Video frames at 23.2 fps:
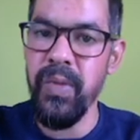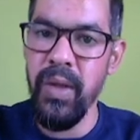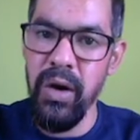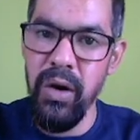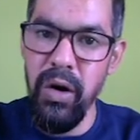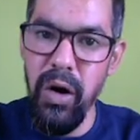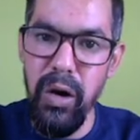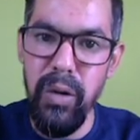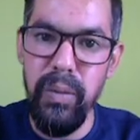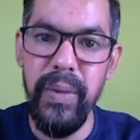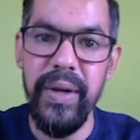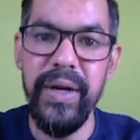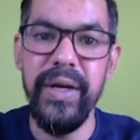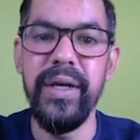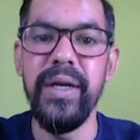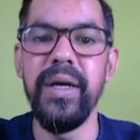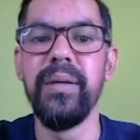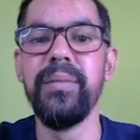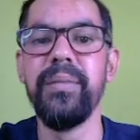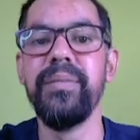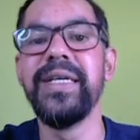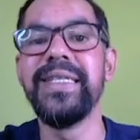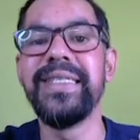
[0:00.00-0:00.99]

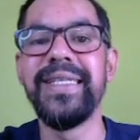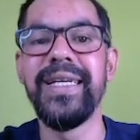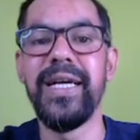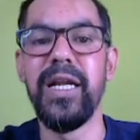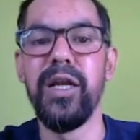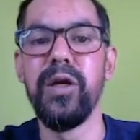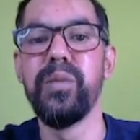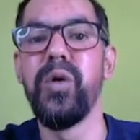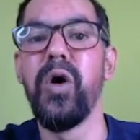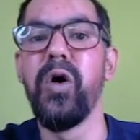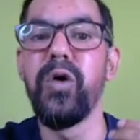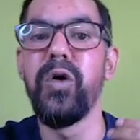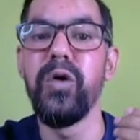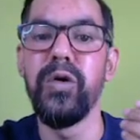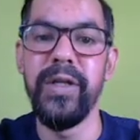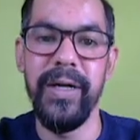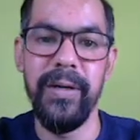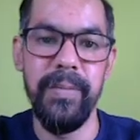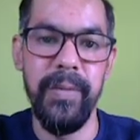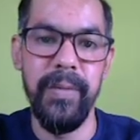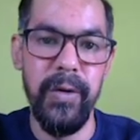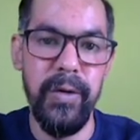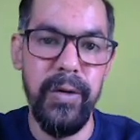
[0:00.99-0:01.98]
Government basically borrow
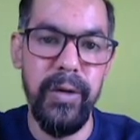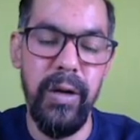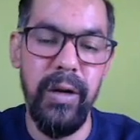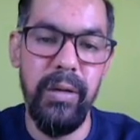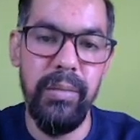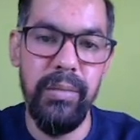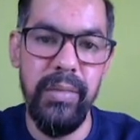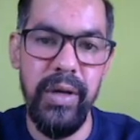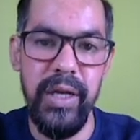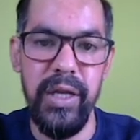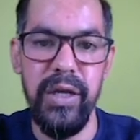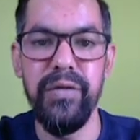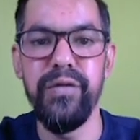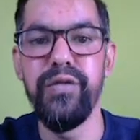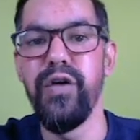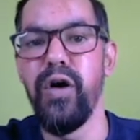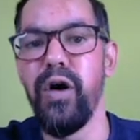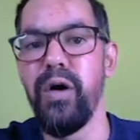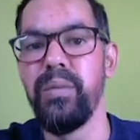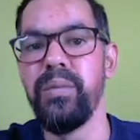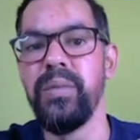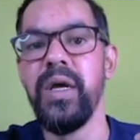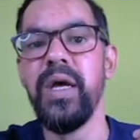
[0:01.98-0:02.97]
that particular money
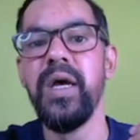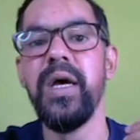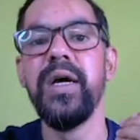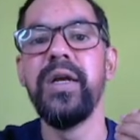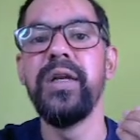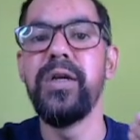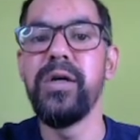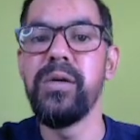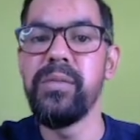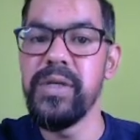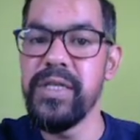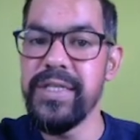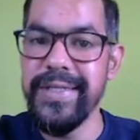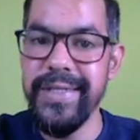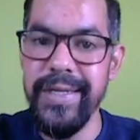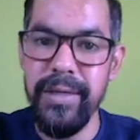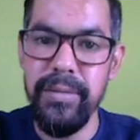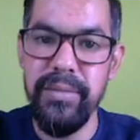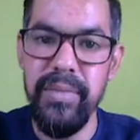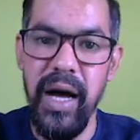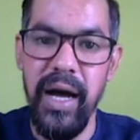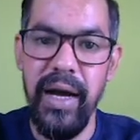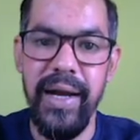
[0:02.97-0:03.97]
from domestic
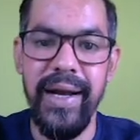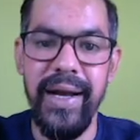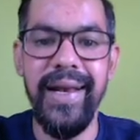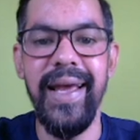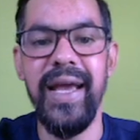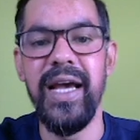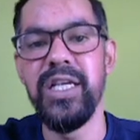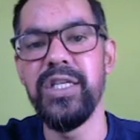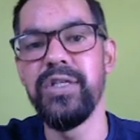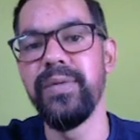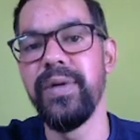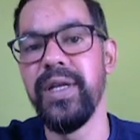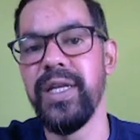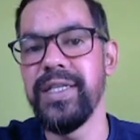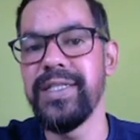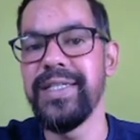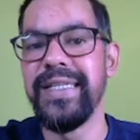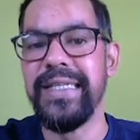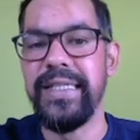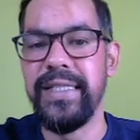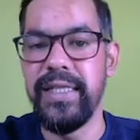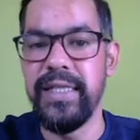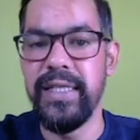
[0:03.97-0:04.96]
market as well as
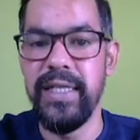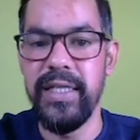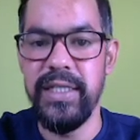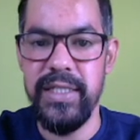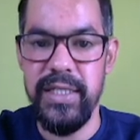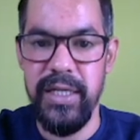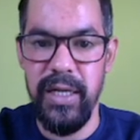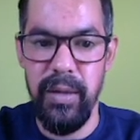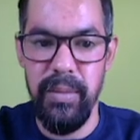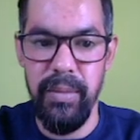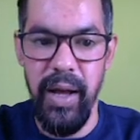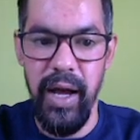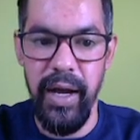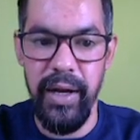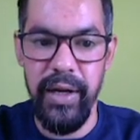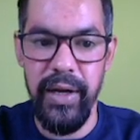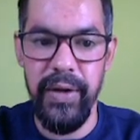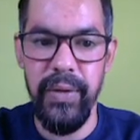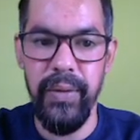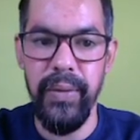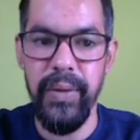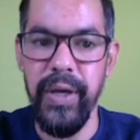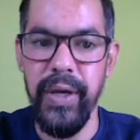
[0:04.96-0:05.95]
international
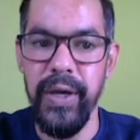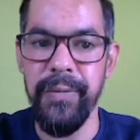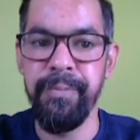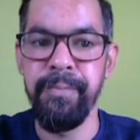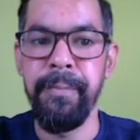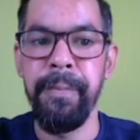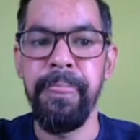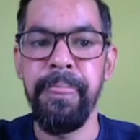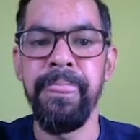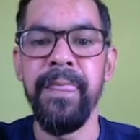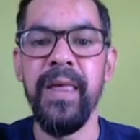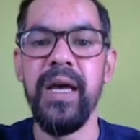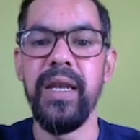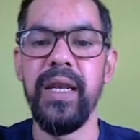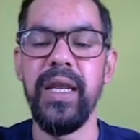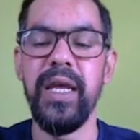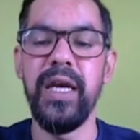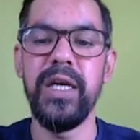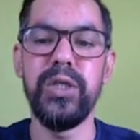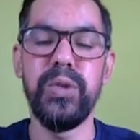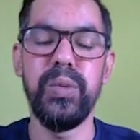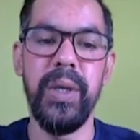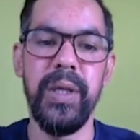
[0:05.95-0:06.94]
market. Okay,
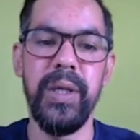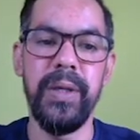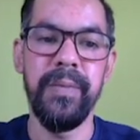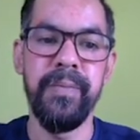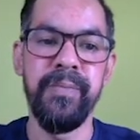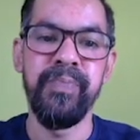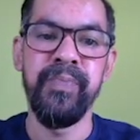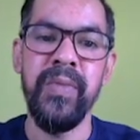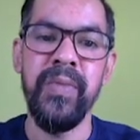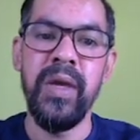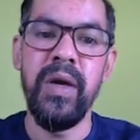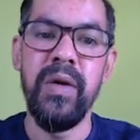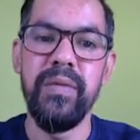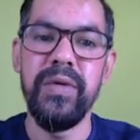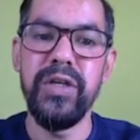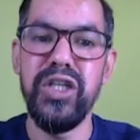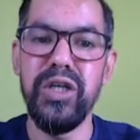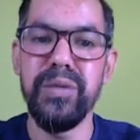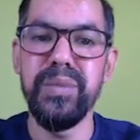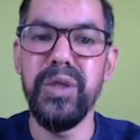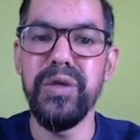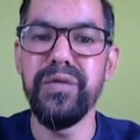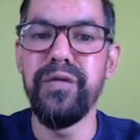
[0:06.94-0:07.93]
next one, which
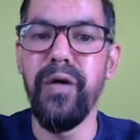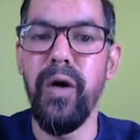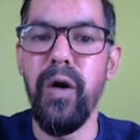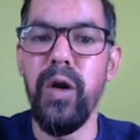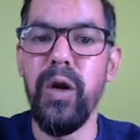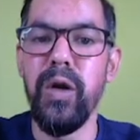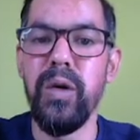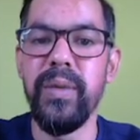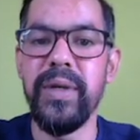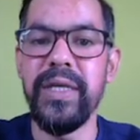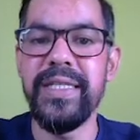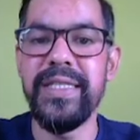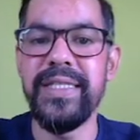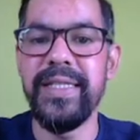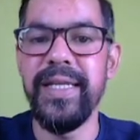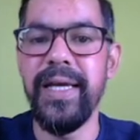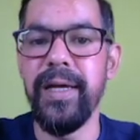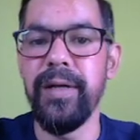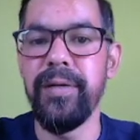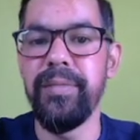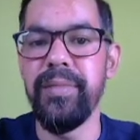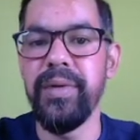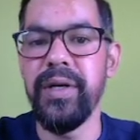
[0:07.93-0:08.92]
of the following
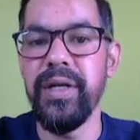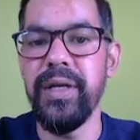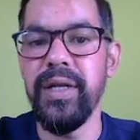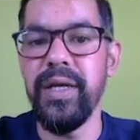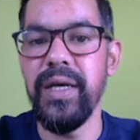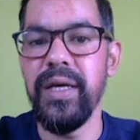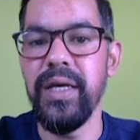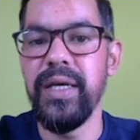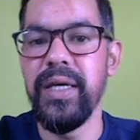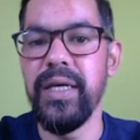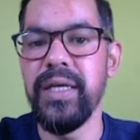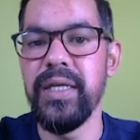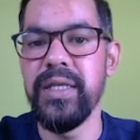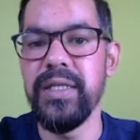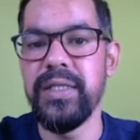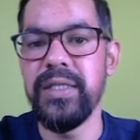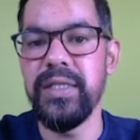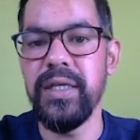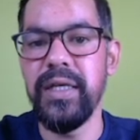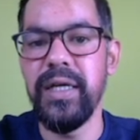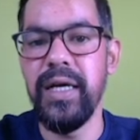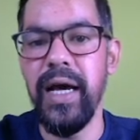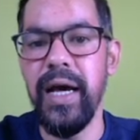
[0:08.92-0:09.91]
statement
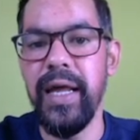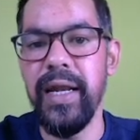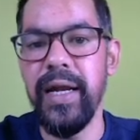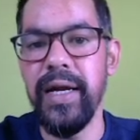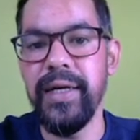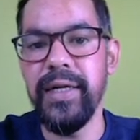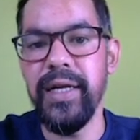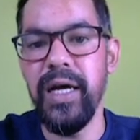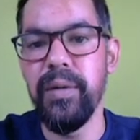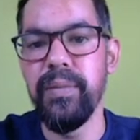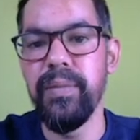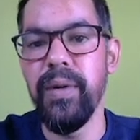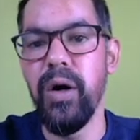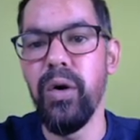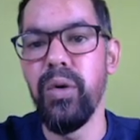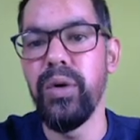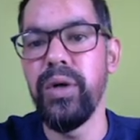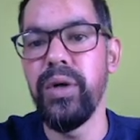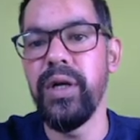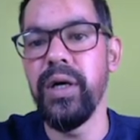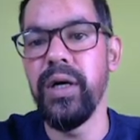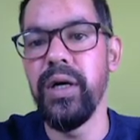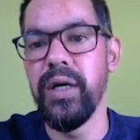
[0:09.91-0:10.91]
is correct
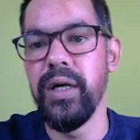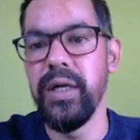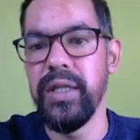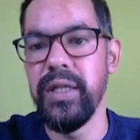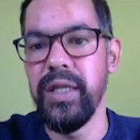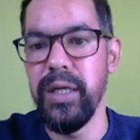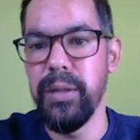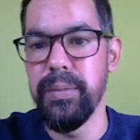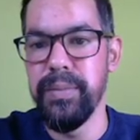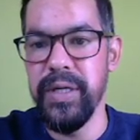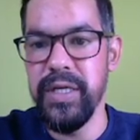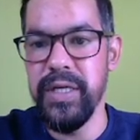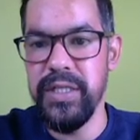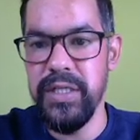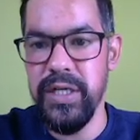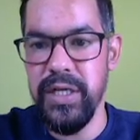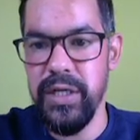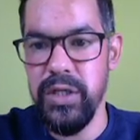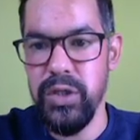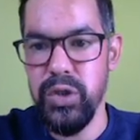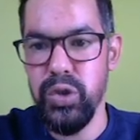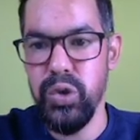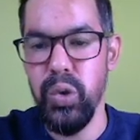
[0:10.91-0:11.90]
about the
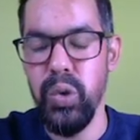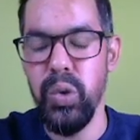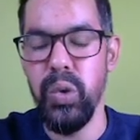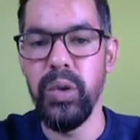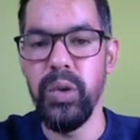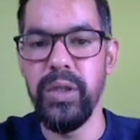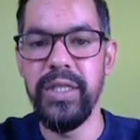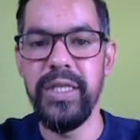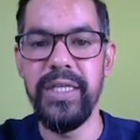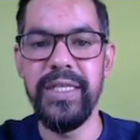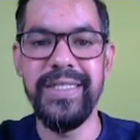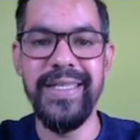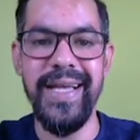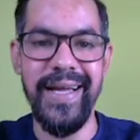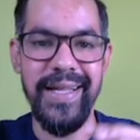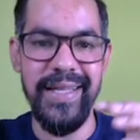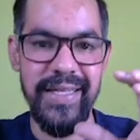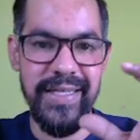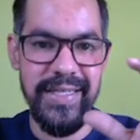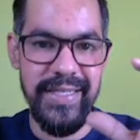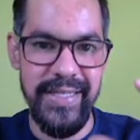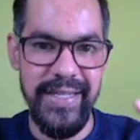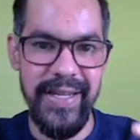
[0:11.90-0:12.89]
budget? So these are
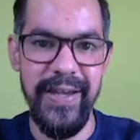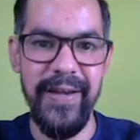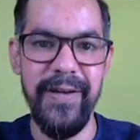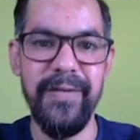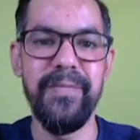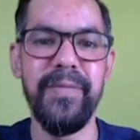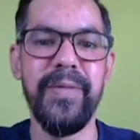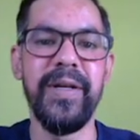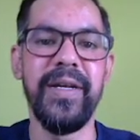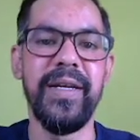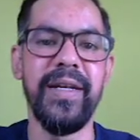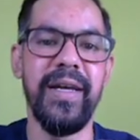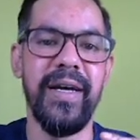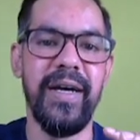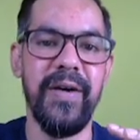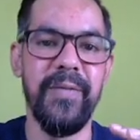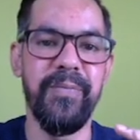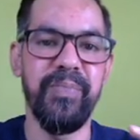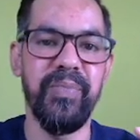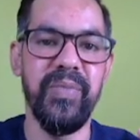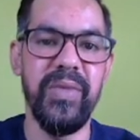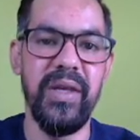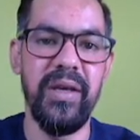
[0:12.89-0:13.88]
the statement
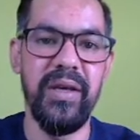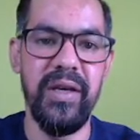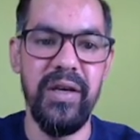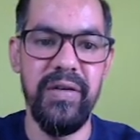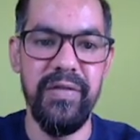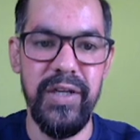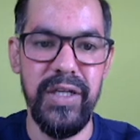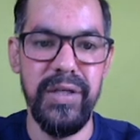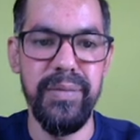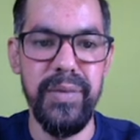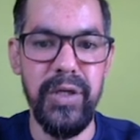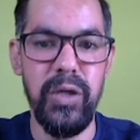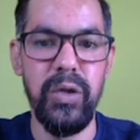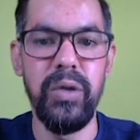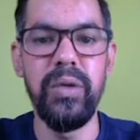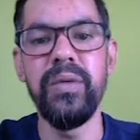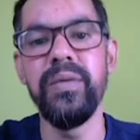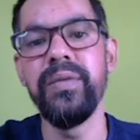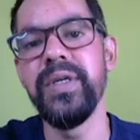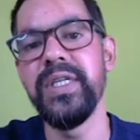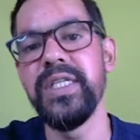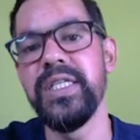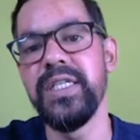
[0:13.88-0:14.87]
given below
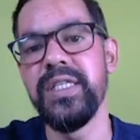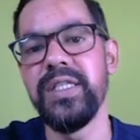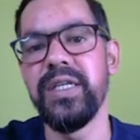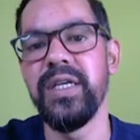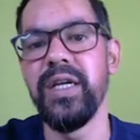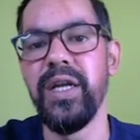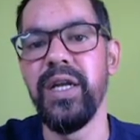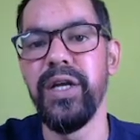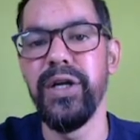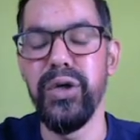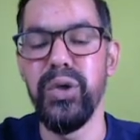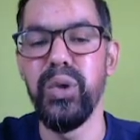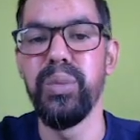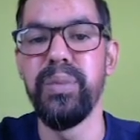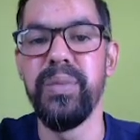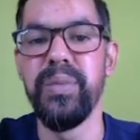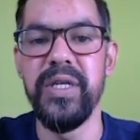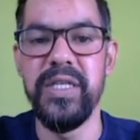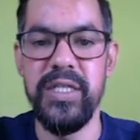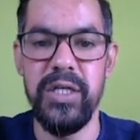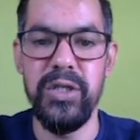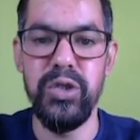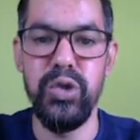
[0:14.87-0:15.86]
which is related to
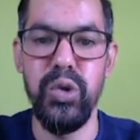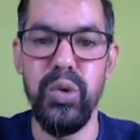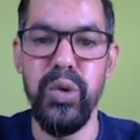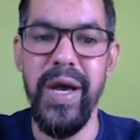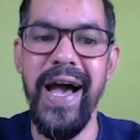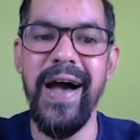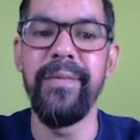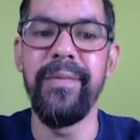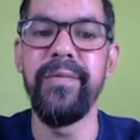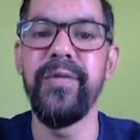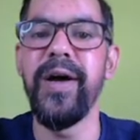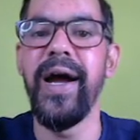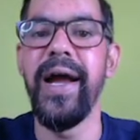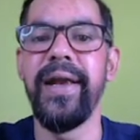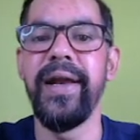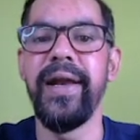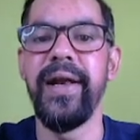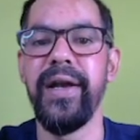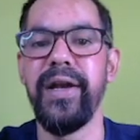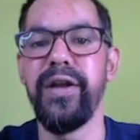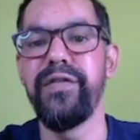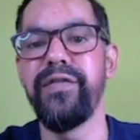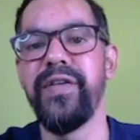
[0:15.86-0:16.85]
budget, so you have to
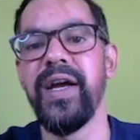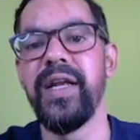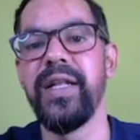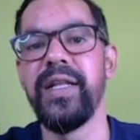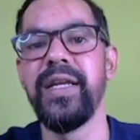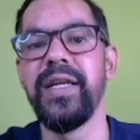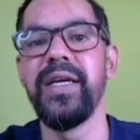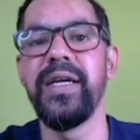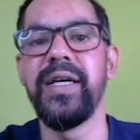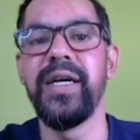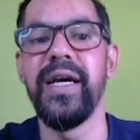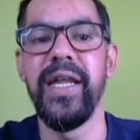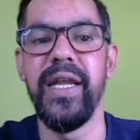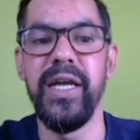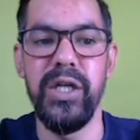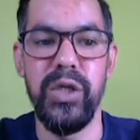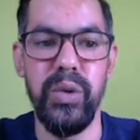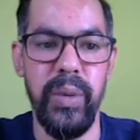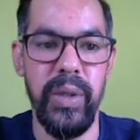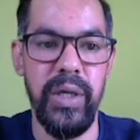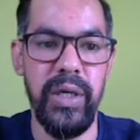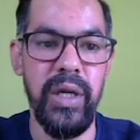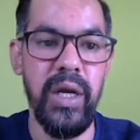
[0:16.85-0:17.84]
identify the
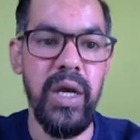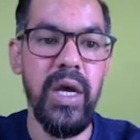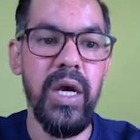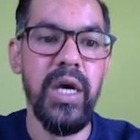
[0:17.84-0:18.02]
correct one.